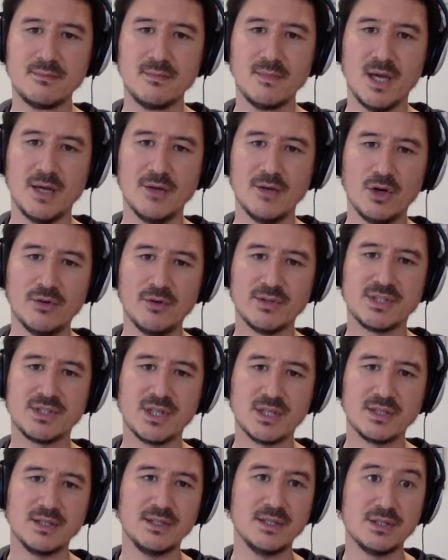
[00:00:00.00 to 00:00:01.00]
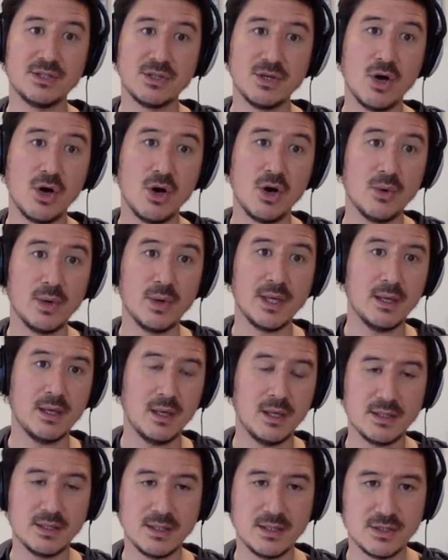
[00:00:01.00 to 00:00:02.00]
and all of a sudden there's no
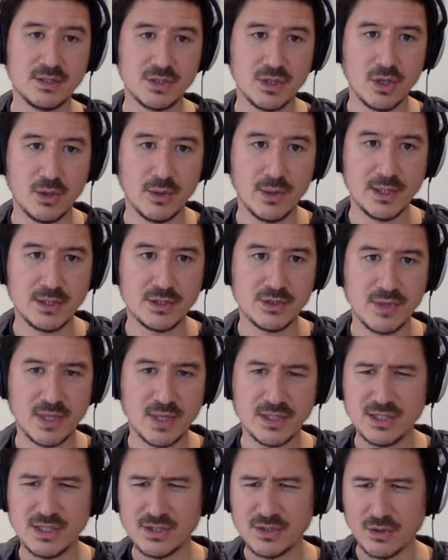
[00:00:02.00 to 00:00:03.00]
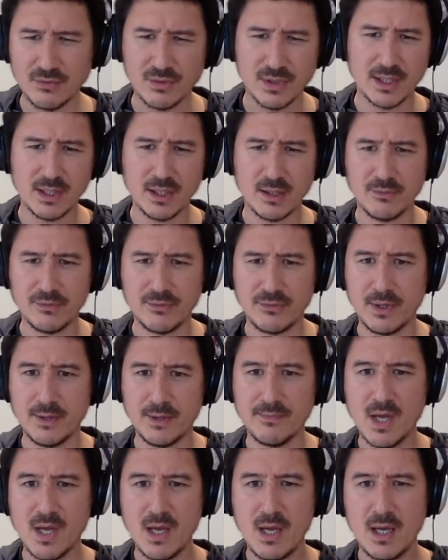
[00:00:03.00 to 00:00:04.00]
interaction. He's not really up for
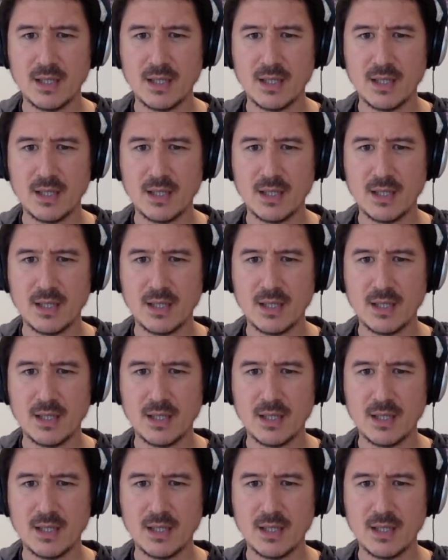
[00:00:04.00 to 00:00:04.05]
it.